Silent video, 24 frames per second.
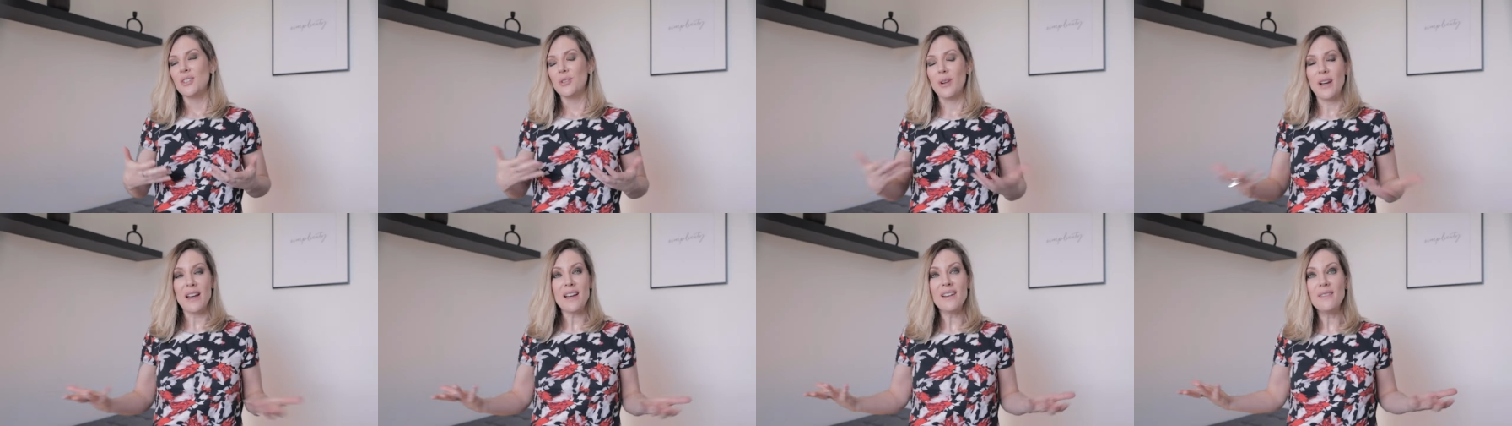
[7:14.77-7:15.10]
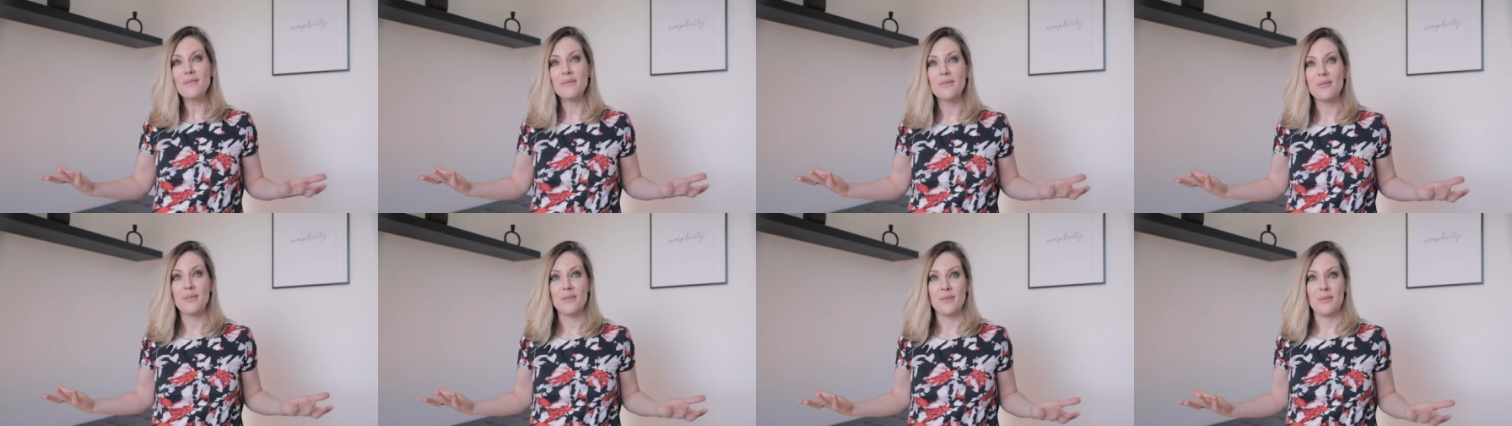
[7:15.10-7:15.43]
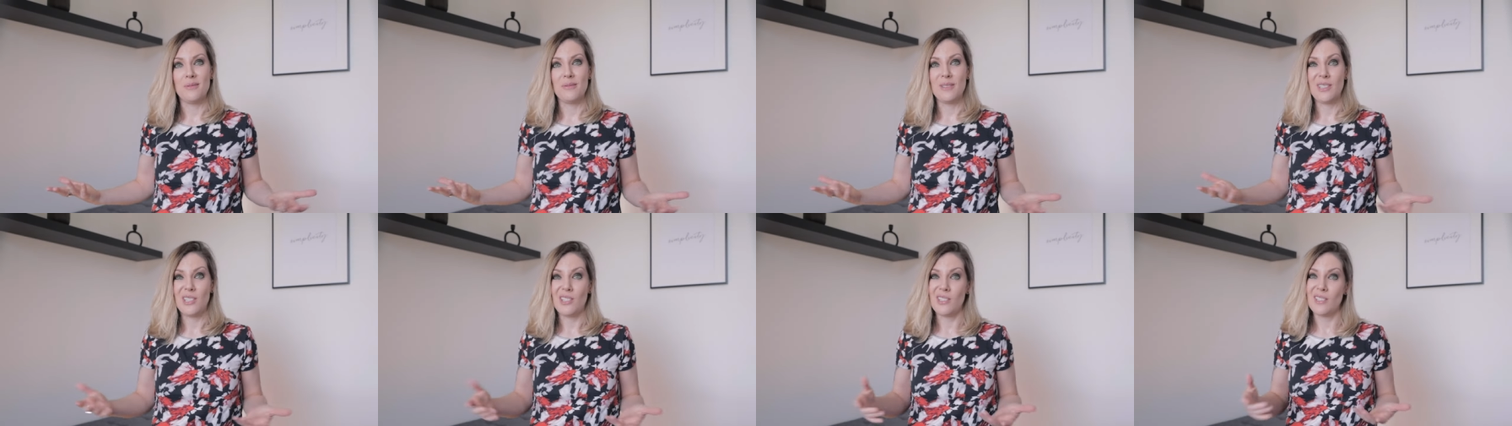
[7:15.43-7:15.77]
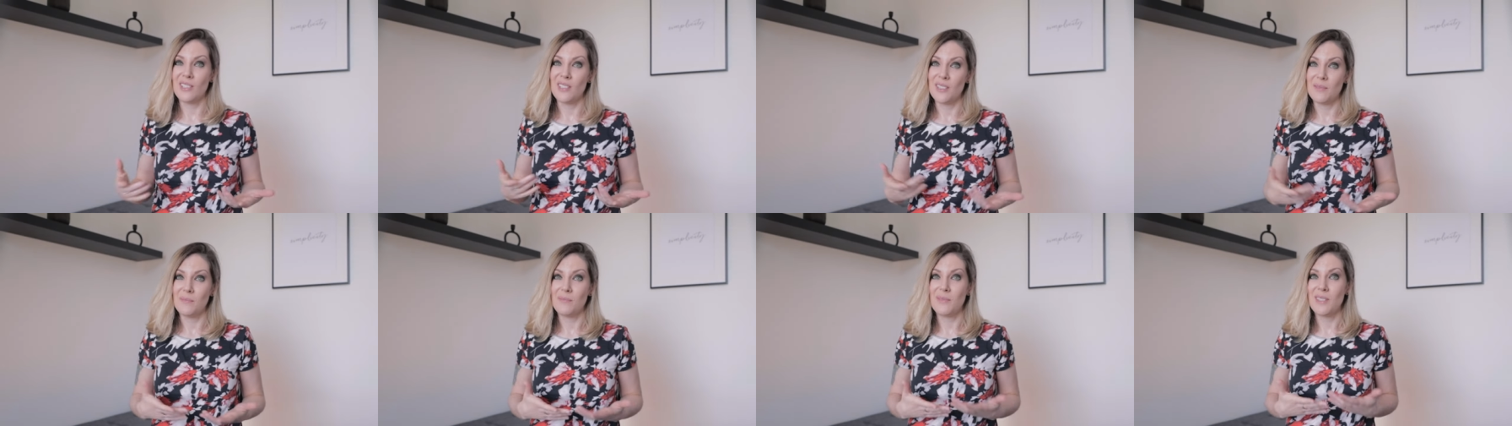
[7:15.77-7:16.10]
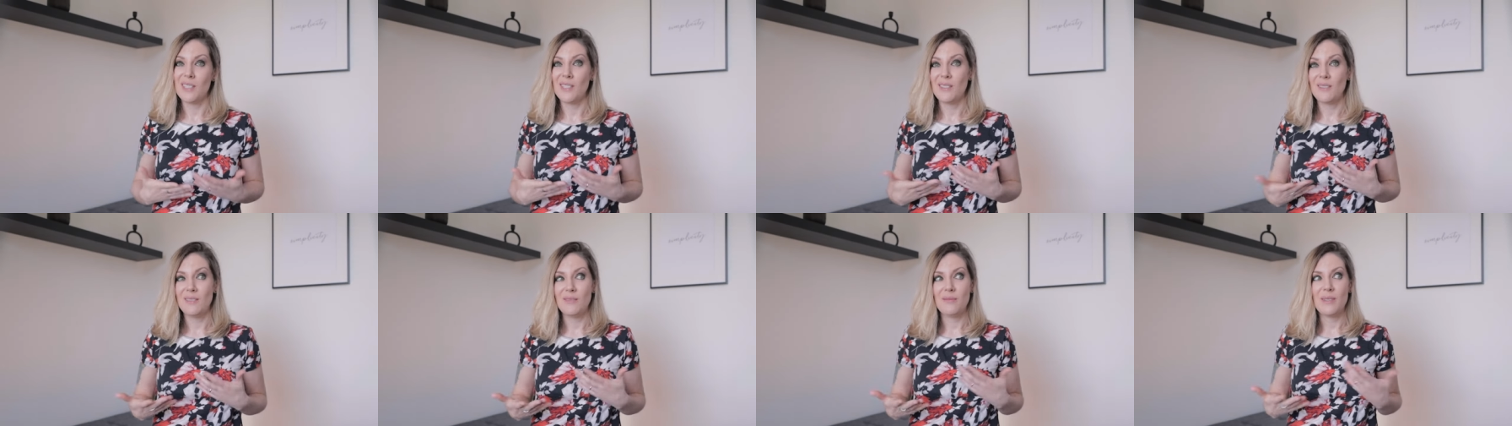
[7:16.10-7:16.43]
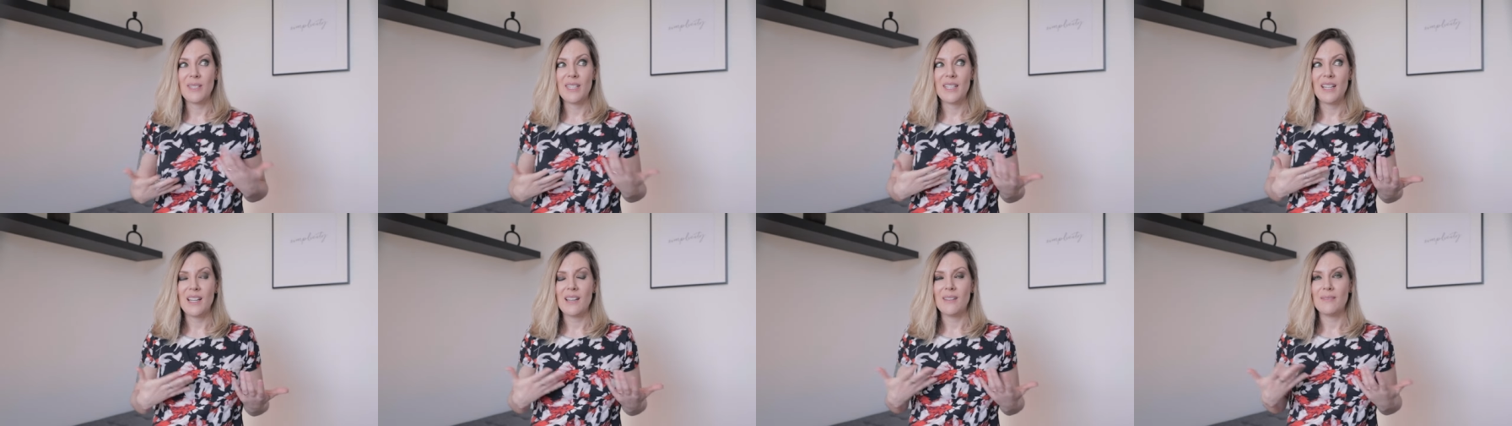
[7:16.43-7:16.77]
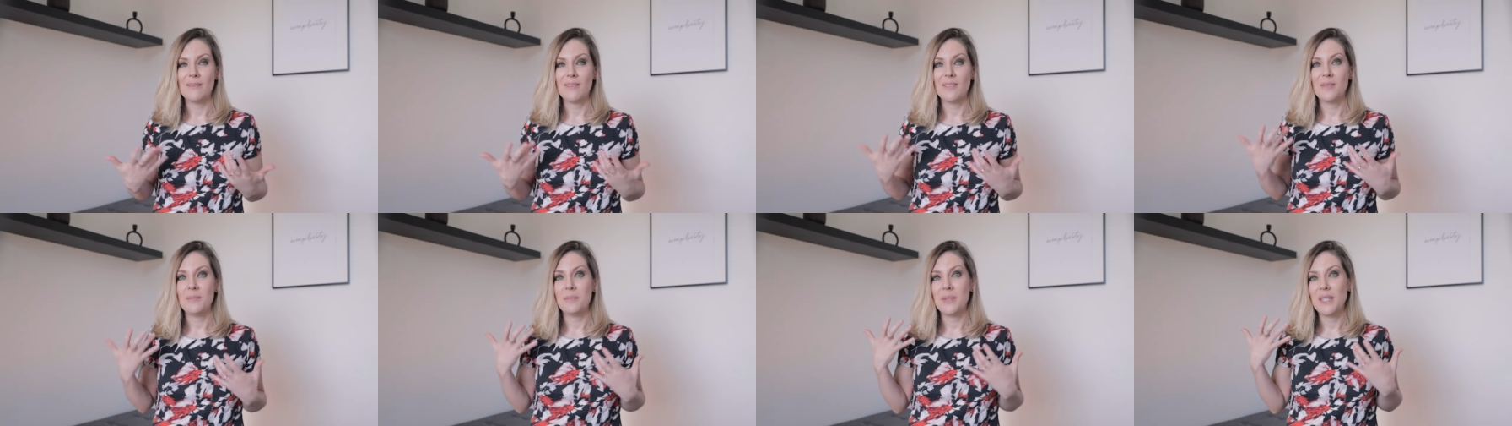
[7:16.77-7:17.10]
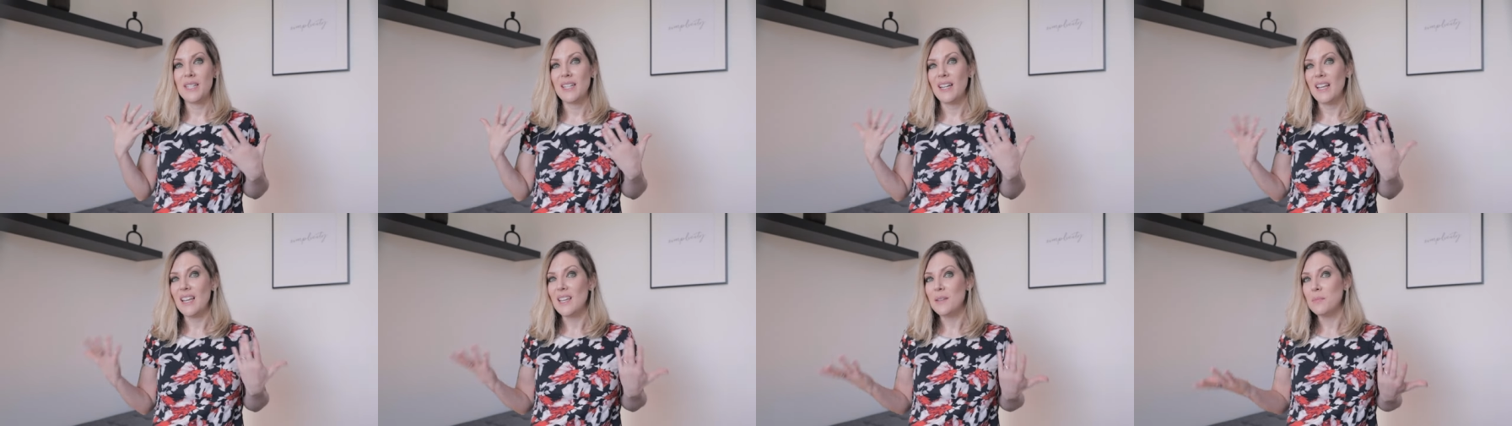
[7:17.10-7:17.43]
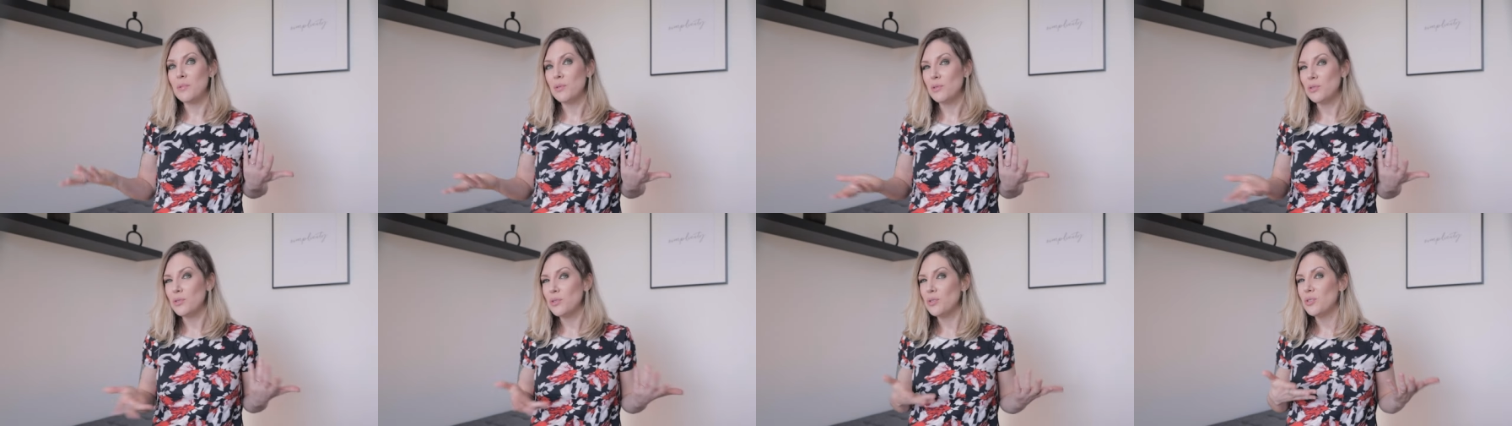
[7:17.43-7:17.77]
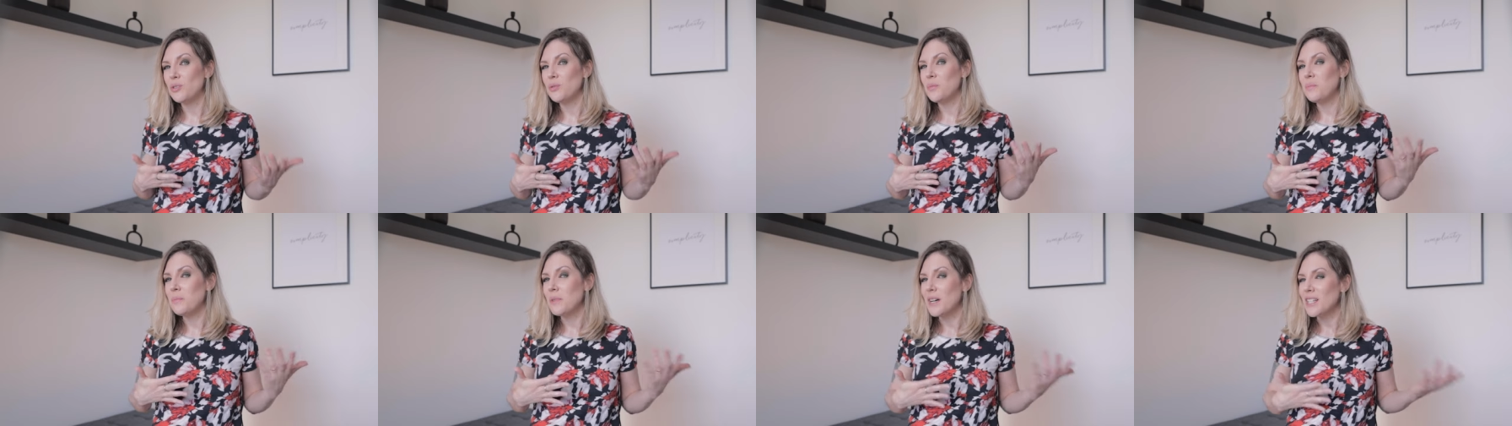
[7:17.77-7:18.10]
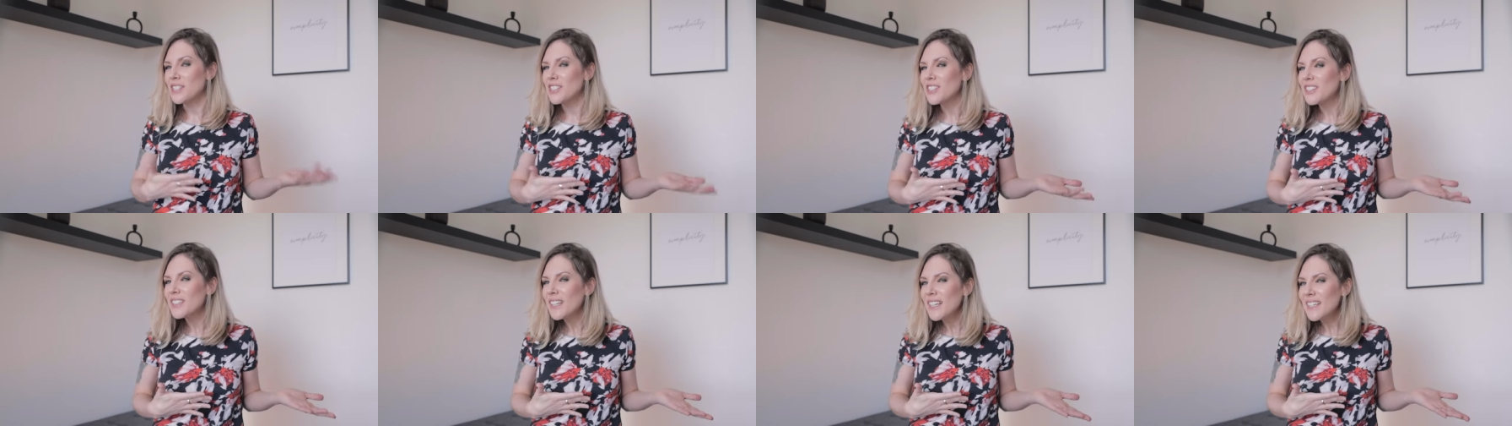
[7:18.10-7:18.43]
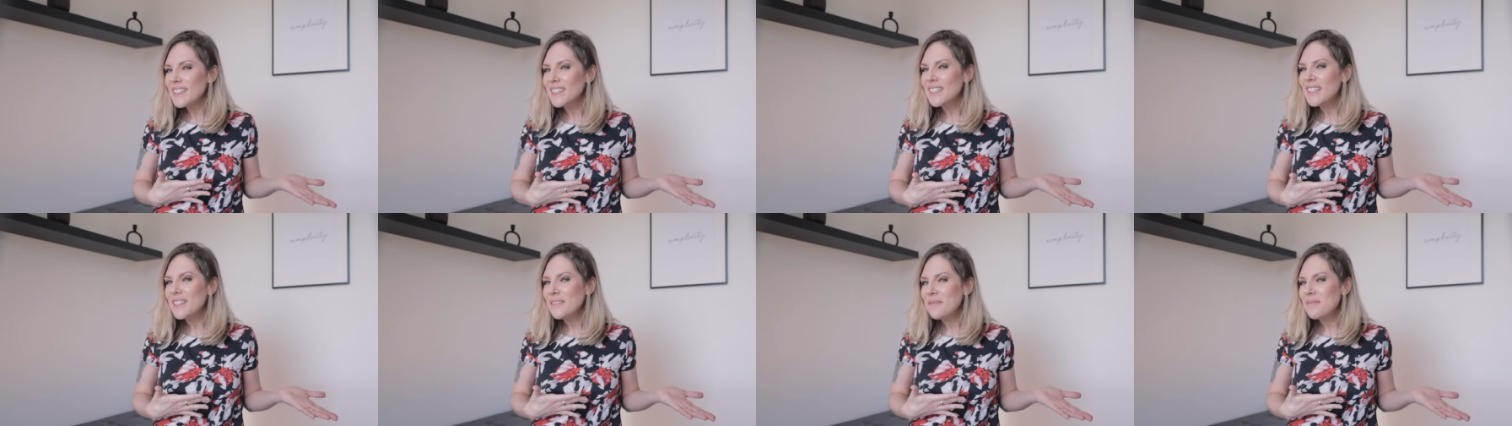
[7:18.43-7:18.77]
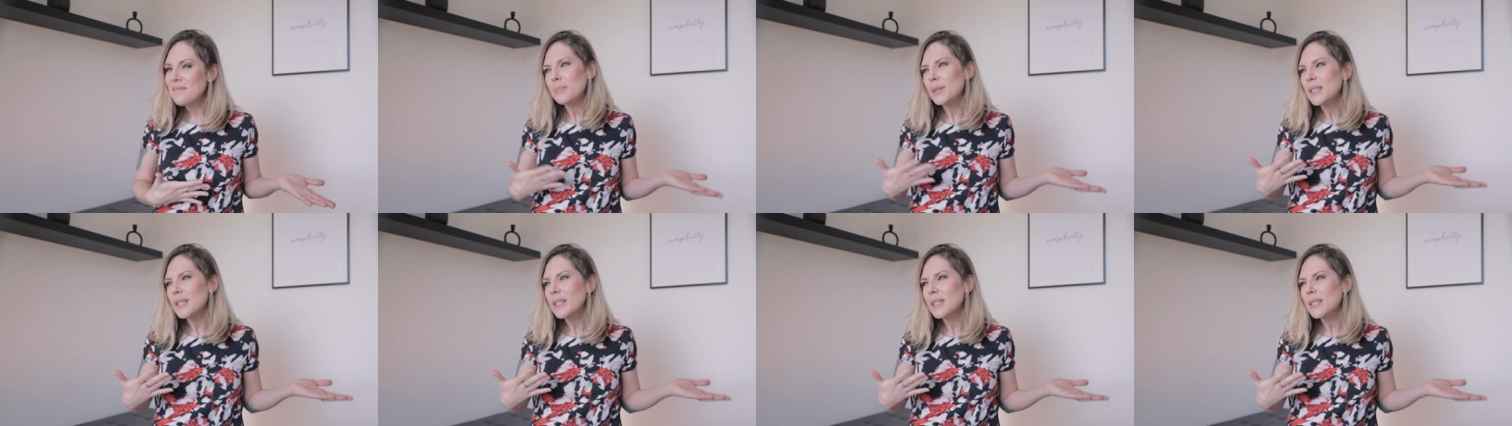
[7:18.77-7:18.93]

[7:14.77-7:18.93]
travel, which is something we haven't been able to do much lately,